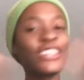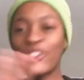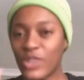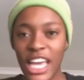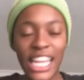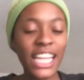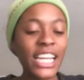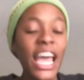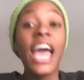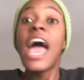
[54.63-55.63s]
You get it.
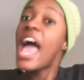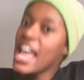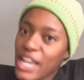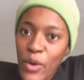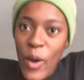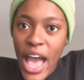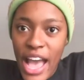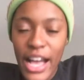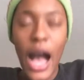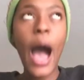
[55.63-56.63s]

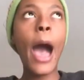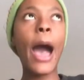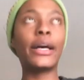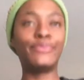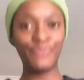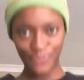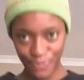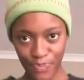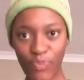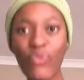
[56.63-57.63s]
Anyway,
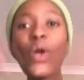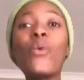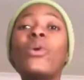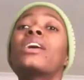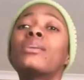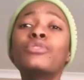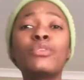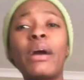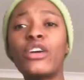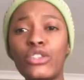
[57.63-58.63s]
welcome
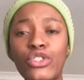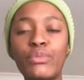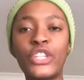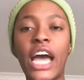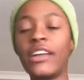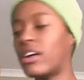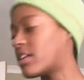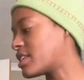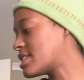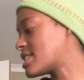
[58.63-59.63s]
to my YouTube
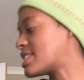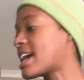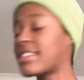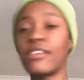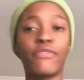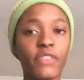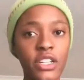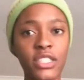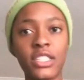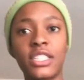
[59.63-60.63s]
channel. This is like the
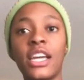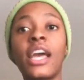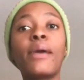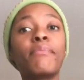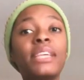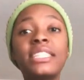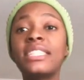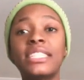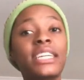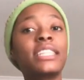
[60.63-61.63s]
first me
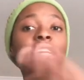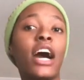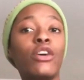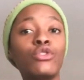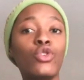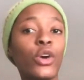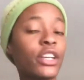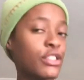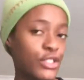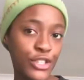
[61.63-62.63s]
sitting down
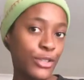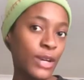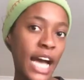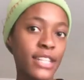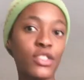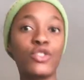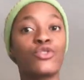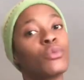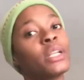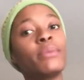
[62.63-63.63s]
talking to you guys because
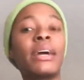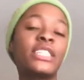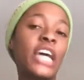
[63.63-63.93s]
normally my